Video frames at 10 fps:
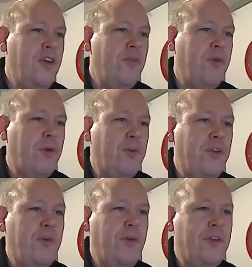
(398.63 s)
but
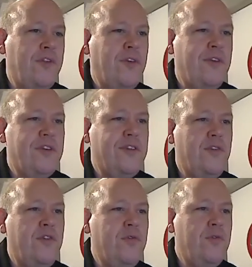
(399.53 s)
really what you're doing is
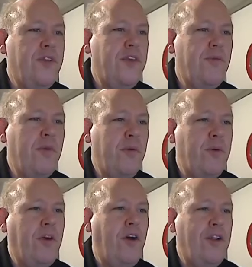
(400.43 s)
you. I think people
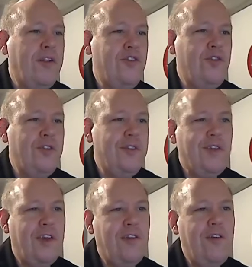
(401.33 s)
would call it duty
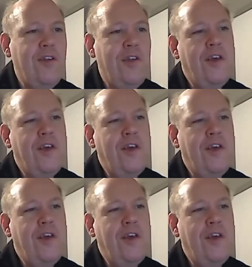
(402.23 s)
cycle,